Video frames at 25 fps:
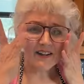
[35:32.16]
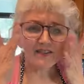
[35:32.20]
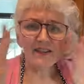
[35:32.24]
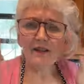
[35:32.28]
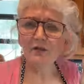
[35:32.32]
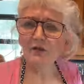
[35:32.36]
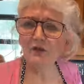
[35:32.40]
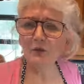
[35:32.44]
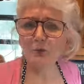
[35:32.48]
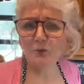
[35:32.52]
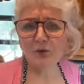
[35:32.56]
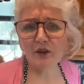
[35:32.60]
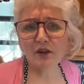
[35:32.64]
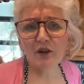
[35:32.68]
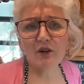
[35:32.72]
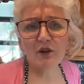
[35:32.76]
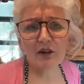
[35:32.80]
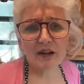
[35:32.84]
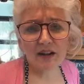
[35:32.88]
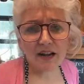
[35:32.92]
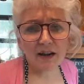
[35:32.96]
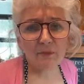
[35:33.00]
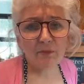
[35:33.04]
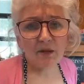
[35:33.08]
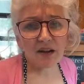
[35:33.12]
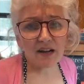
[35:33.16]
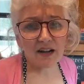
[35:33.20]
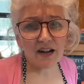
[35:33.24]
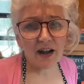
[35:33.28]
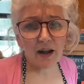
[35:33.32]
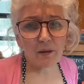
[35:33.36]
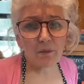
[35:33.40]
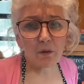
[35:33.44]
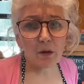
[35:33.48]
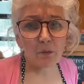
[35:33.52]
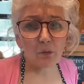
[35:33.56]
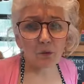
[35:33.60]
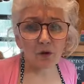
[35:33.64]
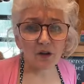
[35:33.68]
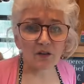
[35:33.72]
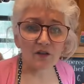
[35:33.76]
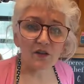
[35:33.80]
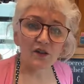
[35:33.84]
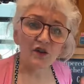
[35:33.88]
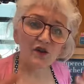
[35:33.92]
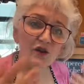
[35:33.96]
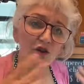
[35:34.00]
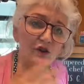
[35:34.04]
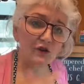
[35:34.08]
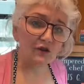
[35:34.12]
Aiden, that was a pretty good name that you came up
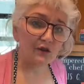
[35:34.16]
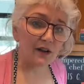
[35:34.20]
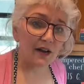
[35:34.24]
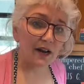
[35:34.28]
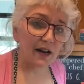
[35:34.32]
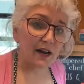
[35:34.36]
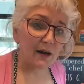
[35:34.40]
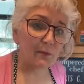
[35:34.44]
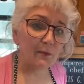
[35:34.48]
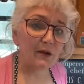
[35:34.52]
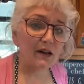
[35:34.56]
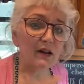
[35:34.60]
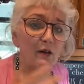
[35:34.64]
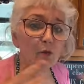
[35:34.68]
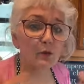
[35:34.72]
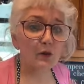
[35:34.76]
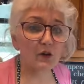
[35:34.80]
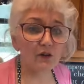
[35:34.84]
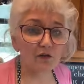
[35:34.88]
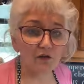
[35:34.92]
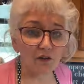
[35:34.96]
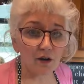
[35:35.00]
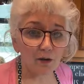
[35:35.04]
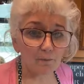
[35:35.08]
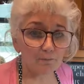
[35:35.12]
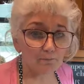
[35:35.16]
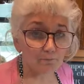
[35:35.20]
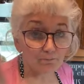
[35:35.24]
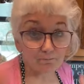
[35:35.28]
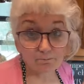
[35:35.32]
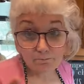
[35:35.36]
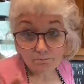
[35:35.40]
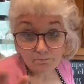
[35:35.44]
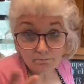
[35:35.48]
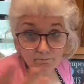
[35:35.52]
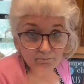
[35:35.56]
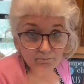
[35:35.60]
with. You do your name and then where you're from.